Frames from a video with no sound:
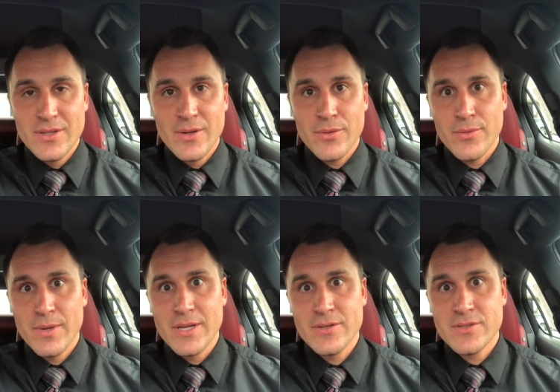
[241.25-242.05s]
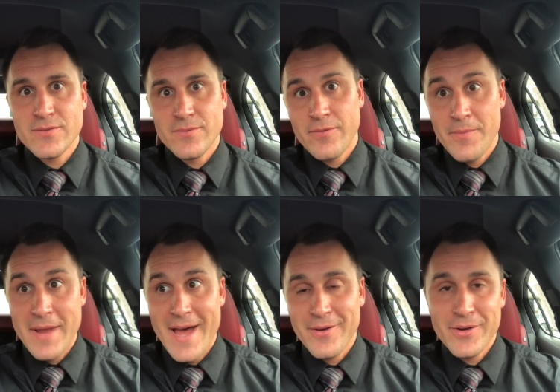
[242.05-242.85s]
You know, three years from
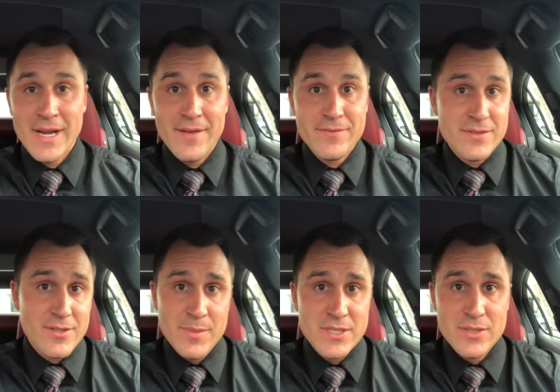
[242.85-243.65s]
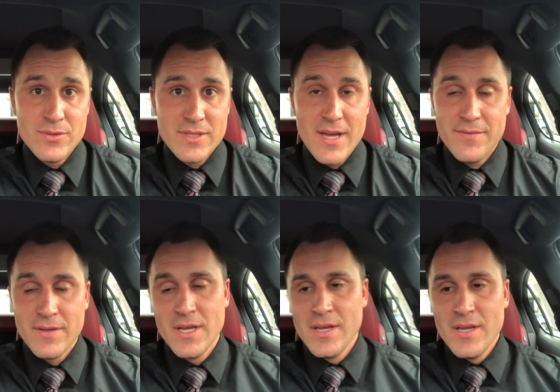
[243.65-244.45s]
now, you're going to have so much new stuff.
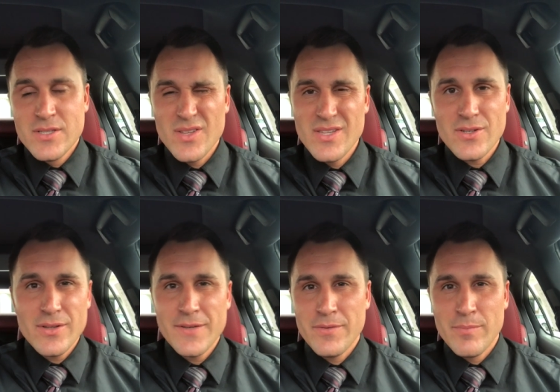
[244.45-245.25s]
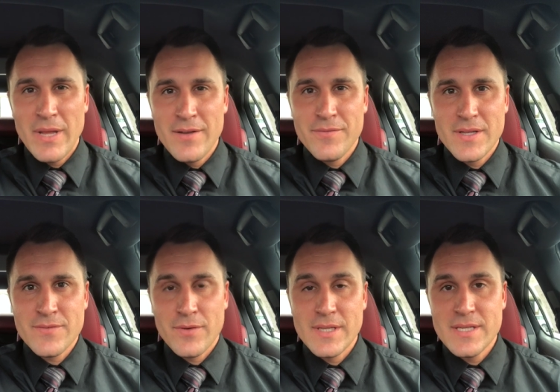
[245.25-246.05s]
So these are all different benefits
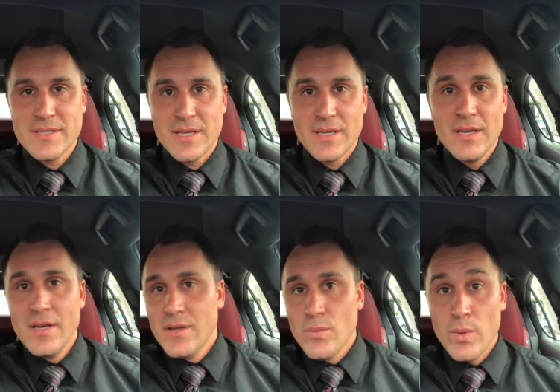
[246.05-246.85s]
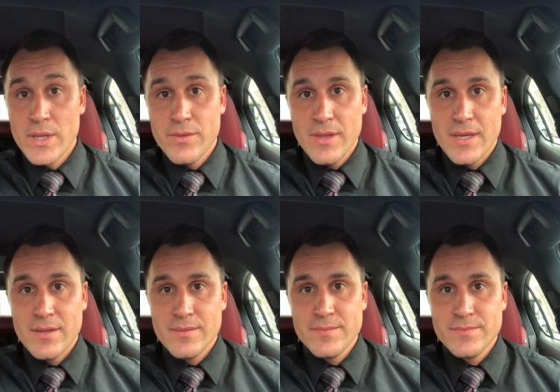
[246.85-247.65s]
for leasing. What do you
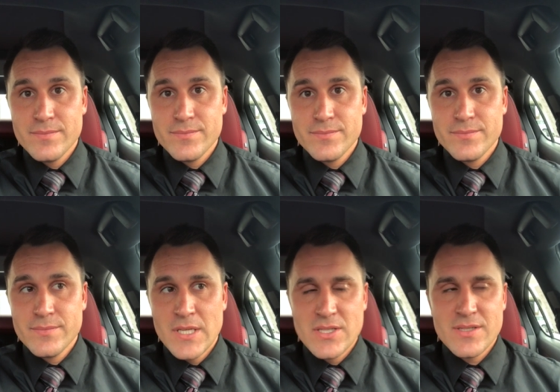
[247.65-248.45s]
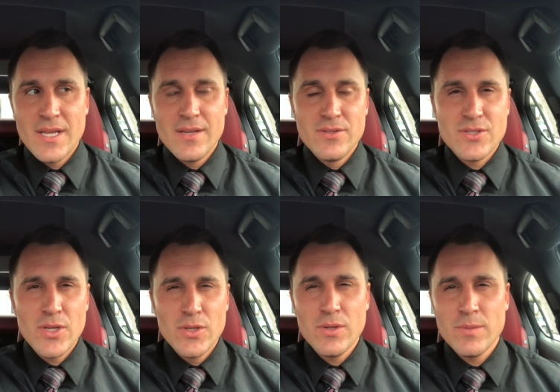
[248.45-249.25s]
think? She said, so
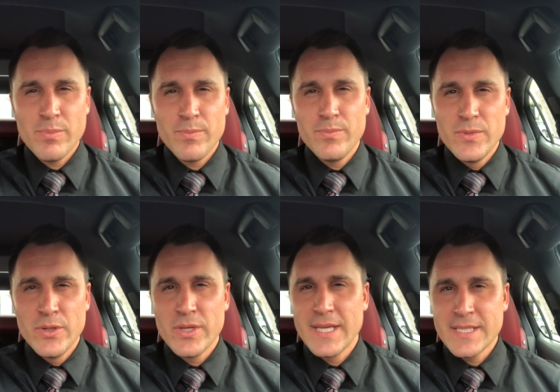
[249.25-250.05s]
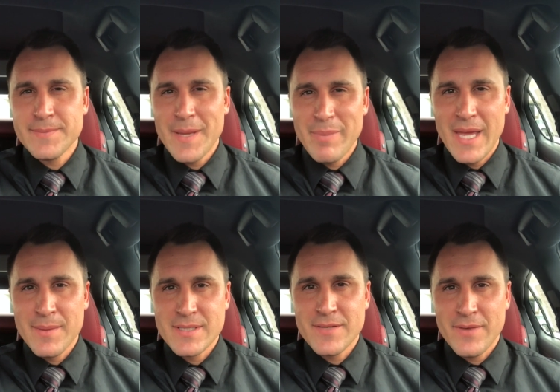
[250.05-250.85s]
you could, you could get to my
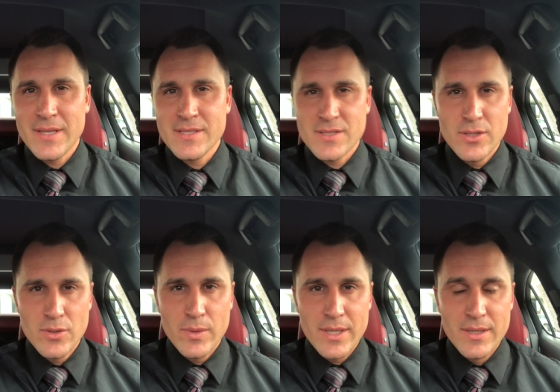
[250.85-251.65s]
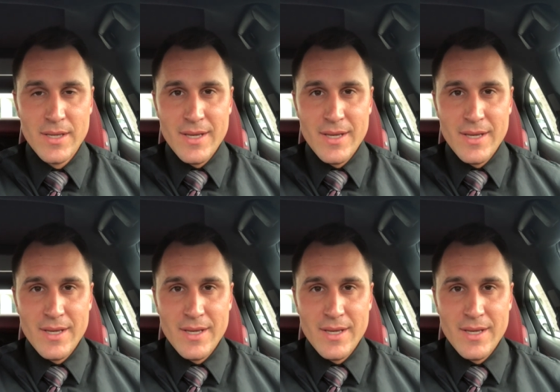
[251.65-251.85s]
payments if I leased a new one.